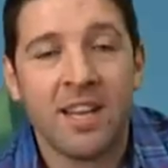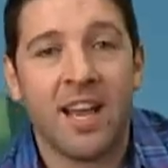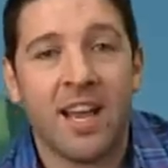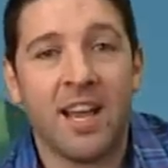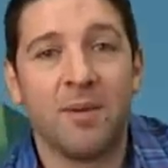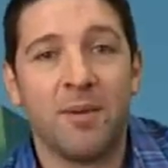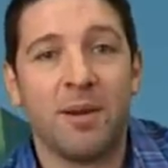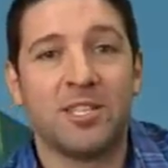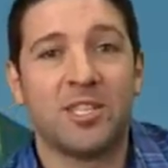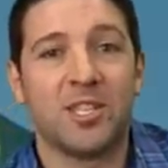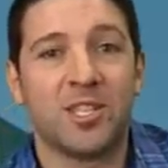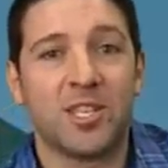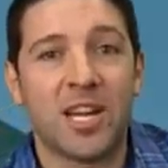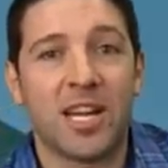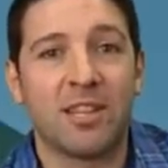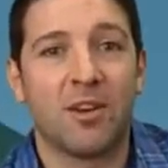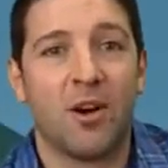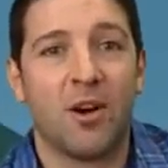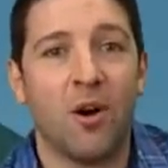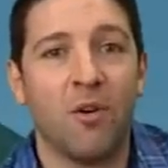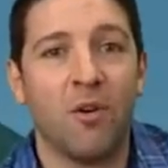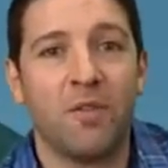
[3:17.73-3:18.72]
Anyway, she
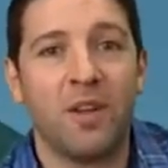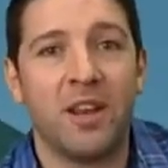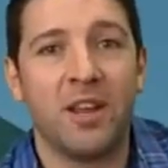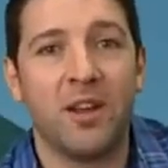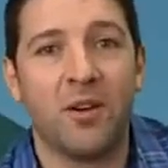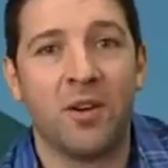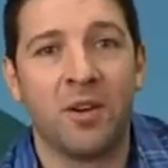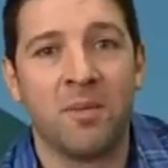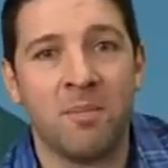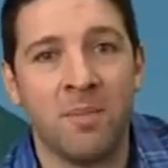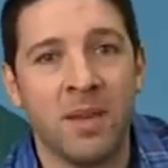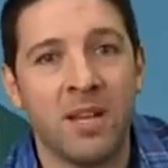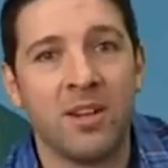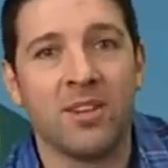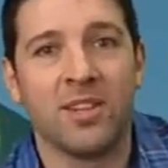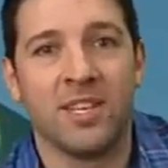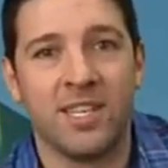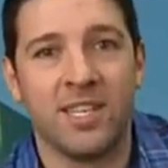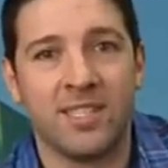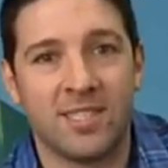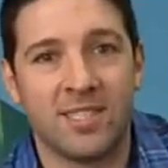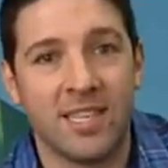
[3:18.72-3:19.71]
shot the whole video in
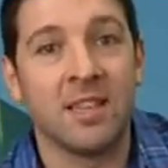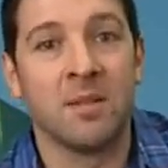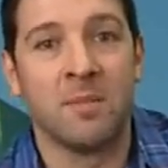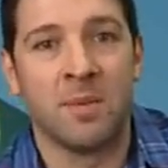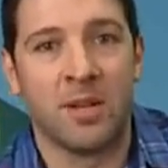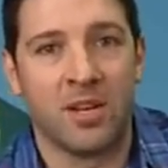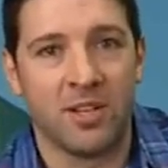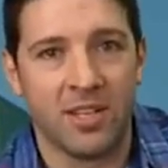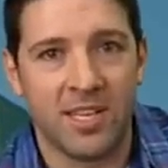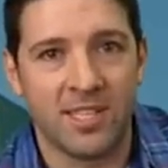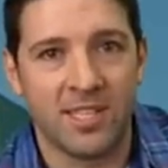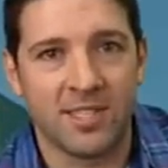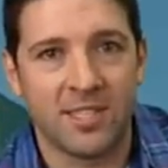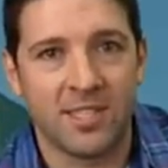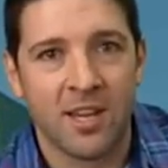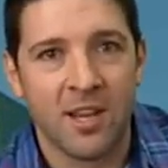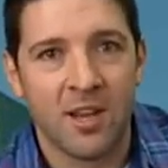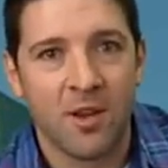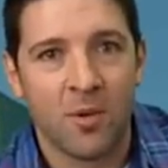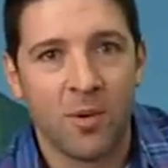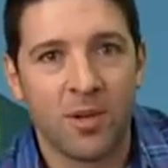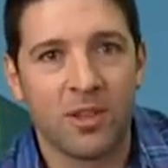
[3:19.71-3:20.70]
Middle East, in the Middle East,
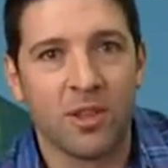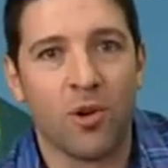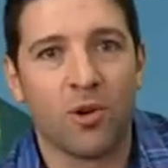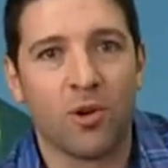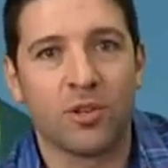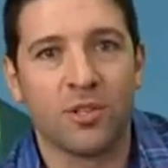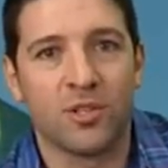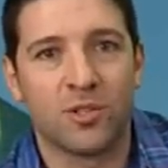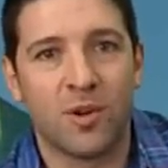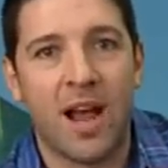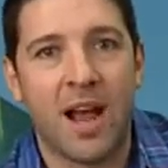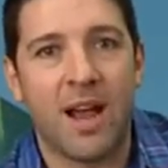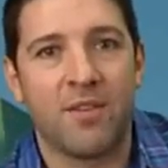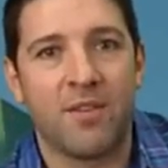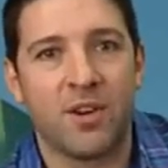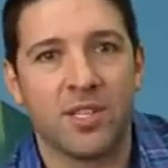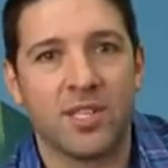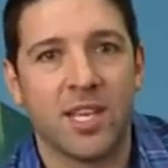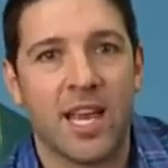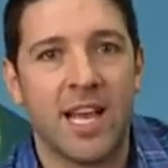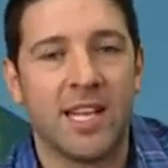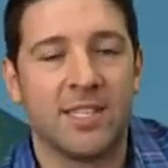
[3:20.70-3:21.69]
with local
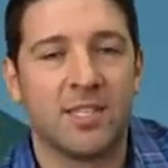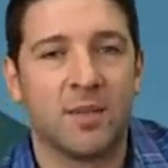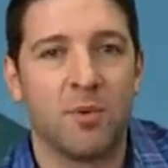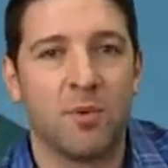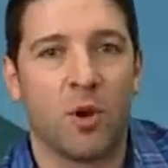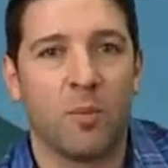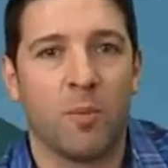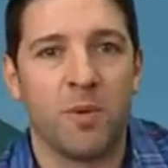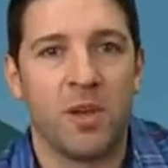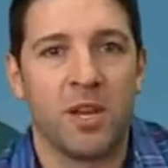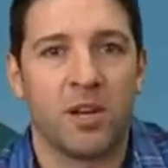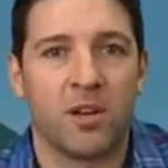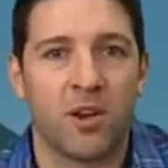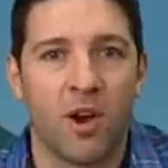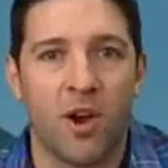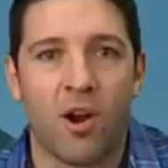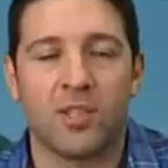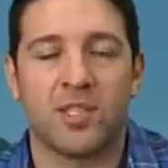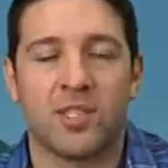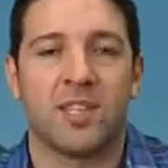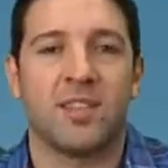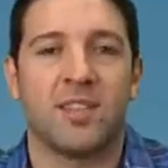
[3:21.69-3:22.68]
drivers and some European
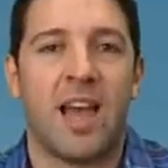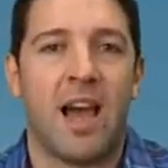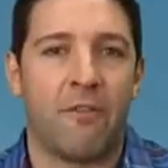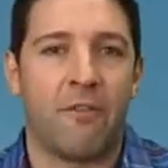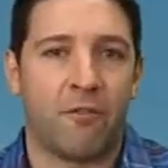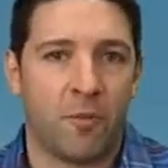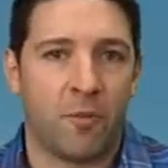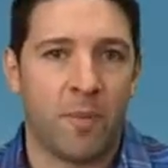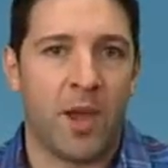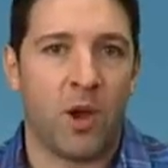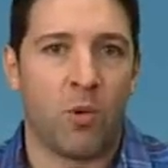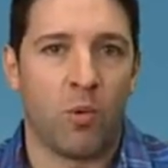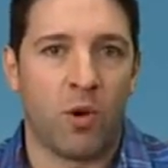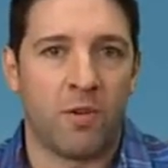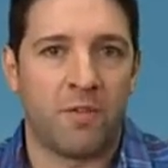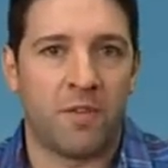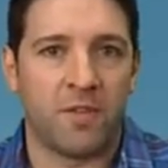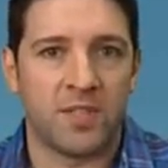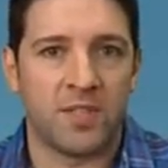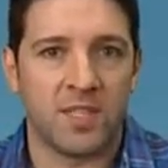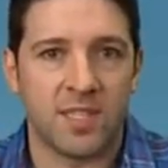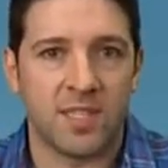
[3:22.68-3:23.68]
cars like the Alfa Romeo
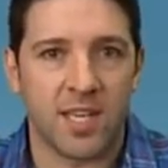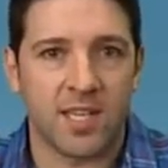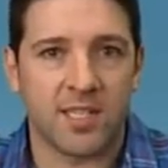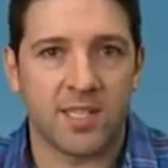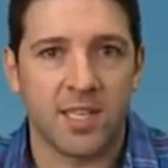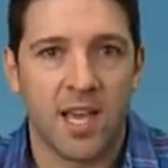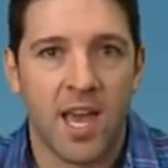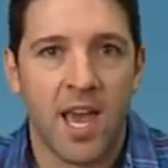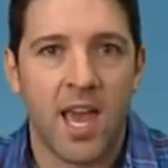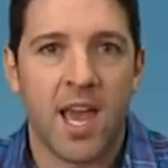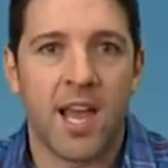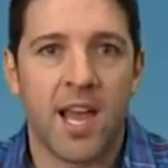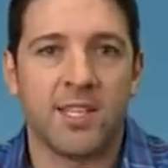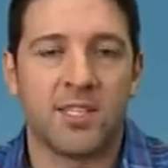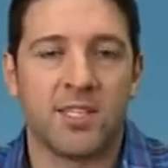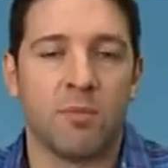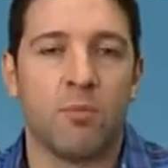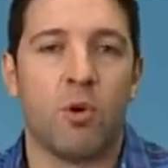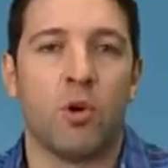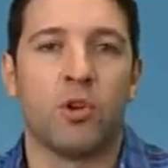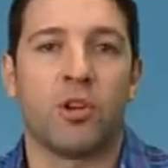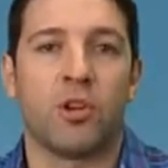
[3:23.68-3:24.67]
156 and
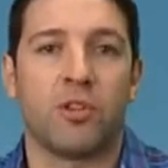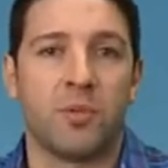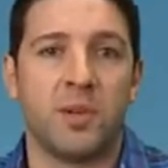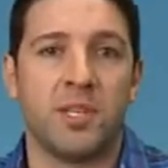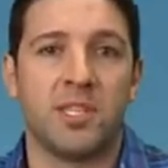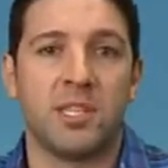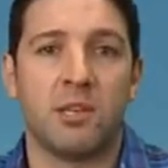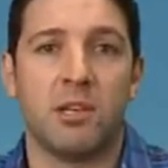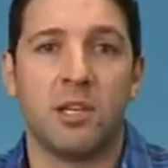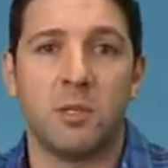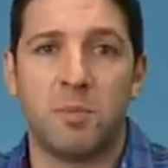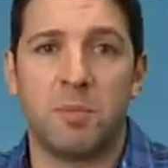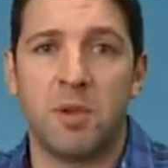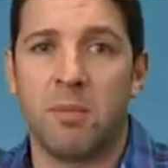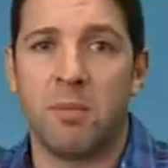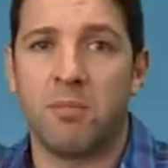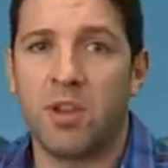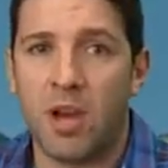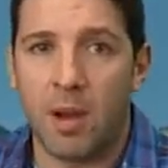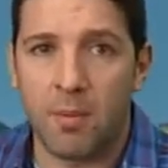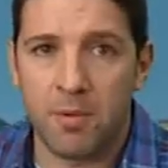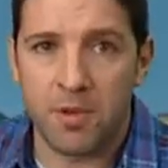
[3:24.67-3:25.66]
some older 3 Series
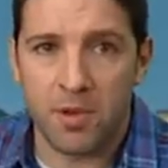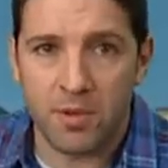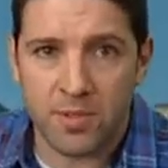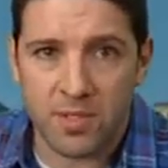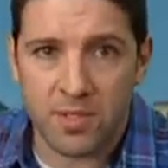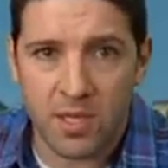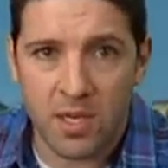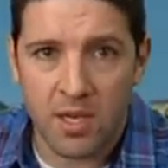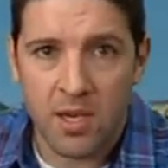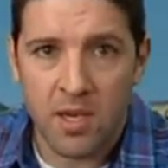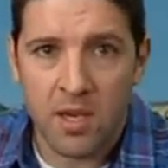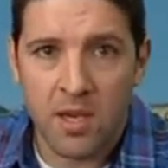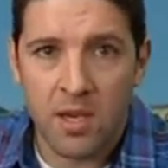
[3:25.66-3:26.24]
BMWs.